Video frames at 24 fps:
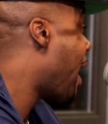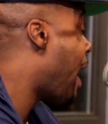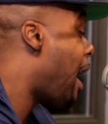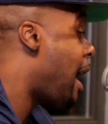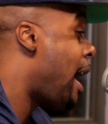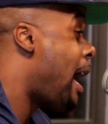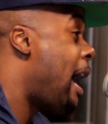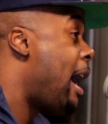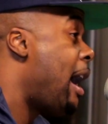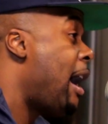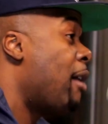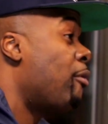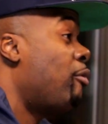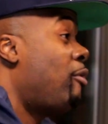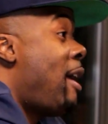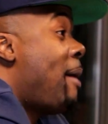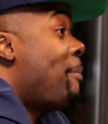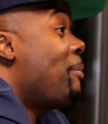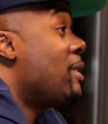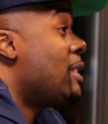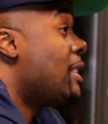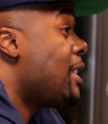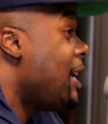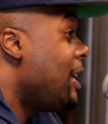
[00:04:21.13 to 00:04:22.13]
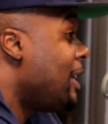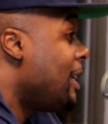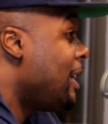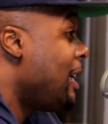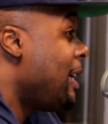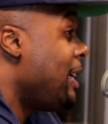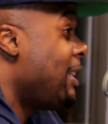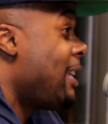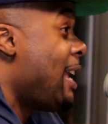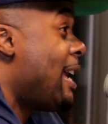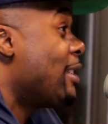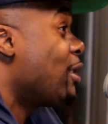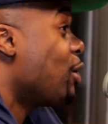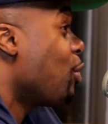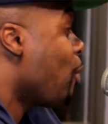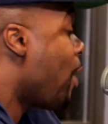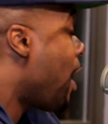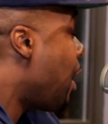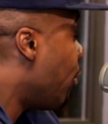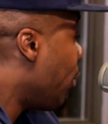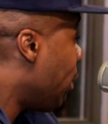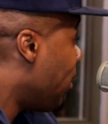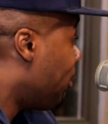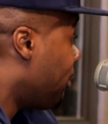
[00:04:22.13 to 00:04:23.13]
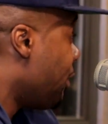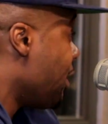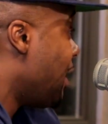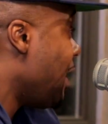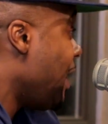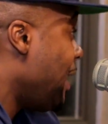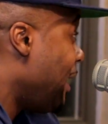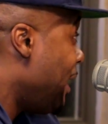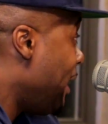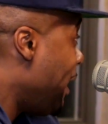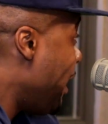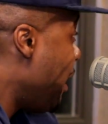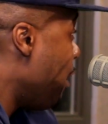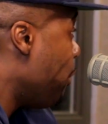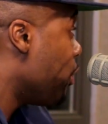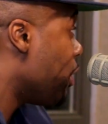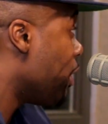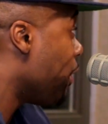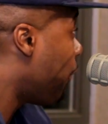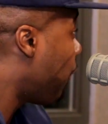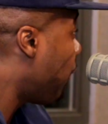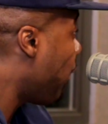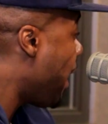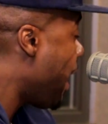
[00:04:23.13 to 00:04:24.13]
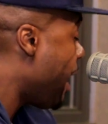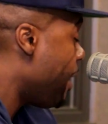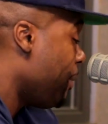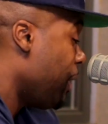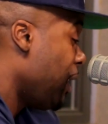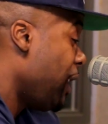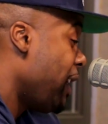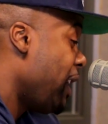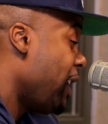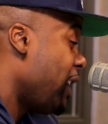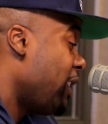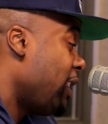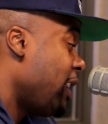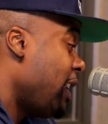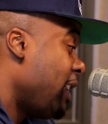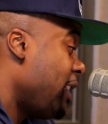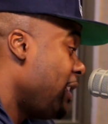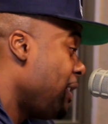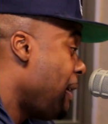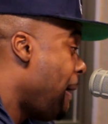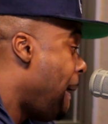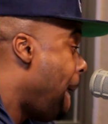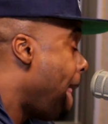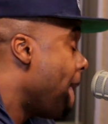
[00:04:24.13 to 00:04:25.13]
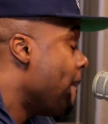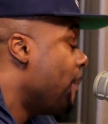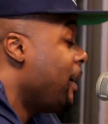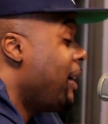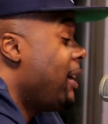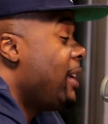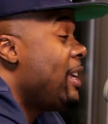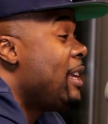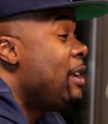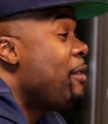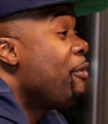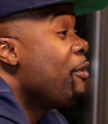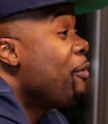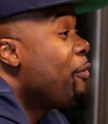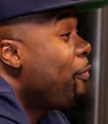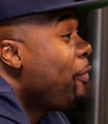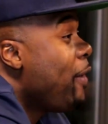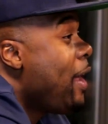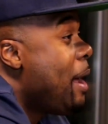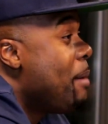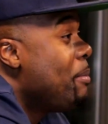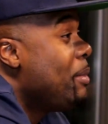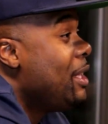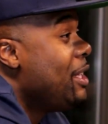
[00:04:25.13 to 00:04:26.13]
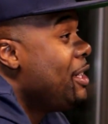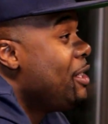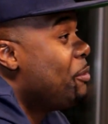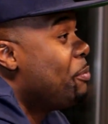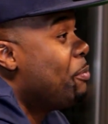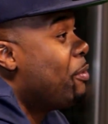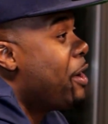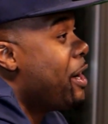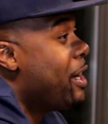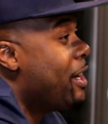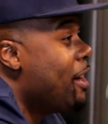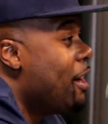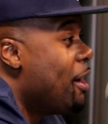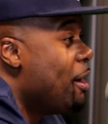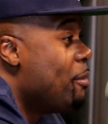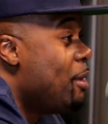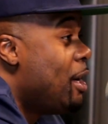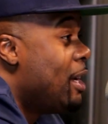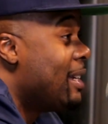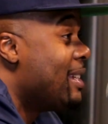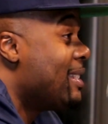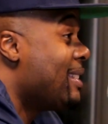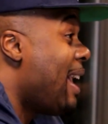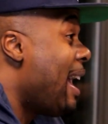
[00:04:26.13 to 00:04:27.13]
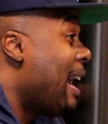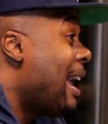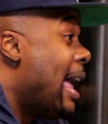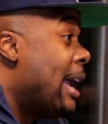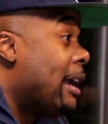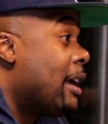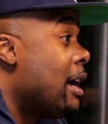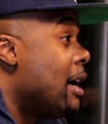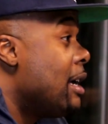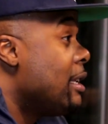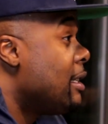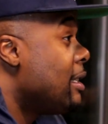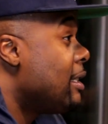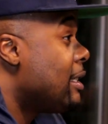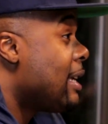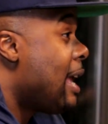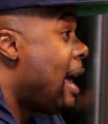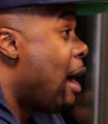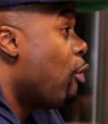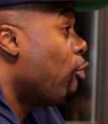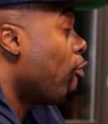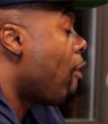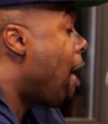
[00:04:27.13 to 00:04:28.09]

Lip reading: I represented it. That's the way we presented it. It was a family, and then, but even families break up. Because I got cousins I don't